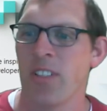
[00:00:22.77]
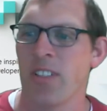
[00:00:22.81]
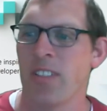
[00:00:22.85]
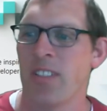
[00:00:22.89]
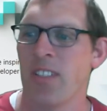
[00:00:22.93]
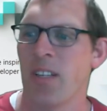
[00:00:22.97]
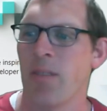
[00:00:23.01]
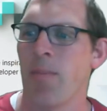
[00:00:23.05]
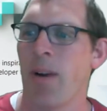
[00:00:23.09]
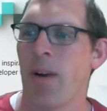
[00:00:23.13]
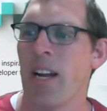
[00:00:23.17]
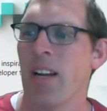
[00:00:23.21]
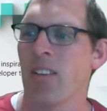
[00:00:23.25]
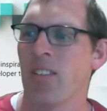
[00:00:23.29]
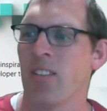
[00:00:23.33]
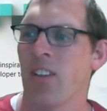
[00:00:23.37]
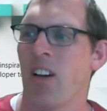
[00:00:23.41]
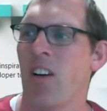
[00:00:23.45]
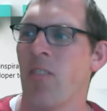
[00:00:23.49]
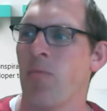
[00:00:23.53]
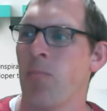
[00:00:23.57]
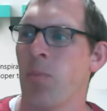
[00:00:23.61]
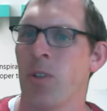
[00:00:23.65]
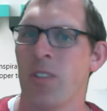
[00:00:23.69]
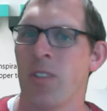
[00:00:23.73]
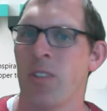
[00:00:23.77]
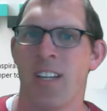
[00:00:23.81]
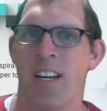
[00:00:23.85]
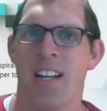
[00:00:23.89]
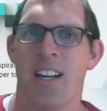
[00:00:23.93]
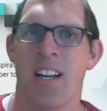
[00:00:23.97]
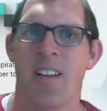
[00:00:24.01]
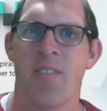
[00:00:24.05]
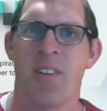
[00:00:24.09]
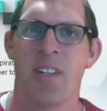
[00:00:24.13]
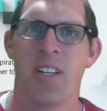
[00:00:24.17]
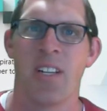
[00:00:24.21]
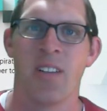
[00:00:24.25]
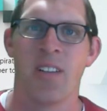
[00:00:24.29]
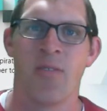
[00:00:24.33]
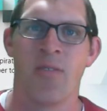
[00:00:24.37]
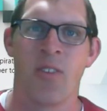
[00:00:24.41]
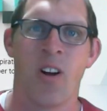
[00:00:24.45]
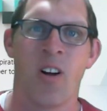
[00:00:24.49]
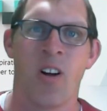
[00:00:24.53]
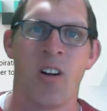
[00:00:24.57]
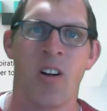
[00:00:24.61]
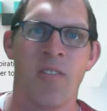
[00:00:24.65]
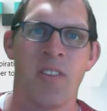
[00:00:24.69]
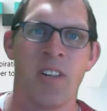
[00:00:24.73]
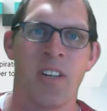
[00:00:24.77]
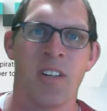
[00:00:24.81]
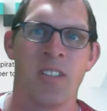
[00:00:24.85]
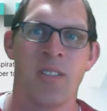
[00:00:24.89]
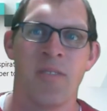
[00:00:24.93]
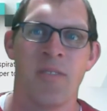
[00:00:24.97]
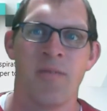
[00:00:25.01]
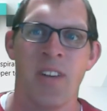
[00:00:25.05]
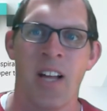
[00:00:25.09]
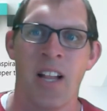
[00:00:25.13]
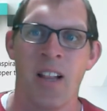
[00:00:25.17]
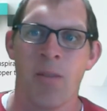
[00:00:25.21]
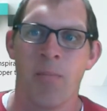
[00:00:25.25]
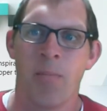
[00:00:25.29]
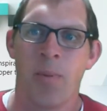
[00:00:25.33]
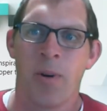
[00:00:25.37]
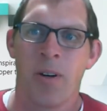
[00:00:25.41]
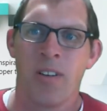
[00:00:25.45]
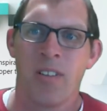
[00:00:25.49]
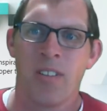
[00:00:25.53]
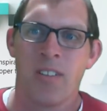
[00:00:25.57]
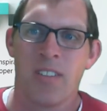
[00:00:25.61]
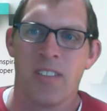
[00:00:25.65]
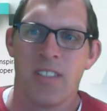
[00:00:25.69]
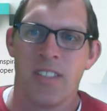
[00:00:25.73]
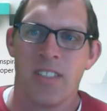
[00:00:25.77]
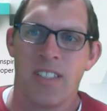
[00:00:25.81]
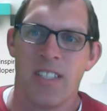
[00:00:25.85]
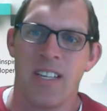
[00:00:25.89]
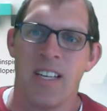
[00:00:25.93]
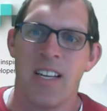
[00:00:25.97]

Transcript: that Microsoft puts on every year for all of their developers.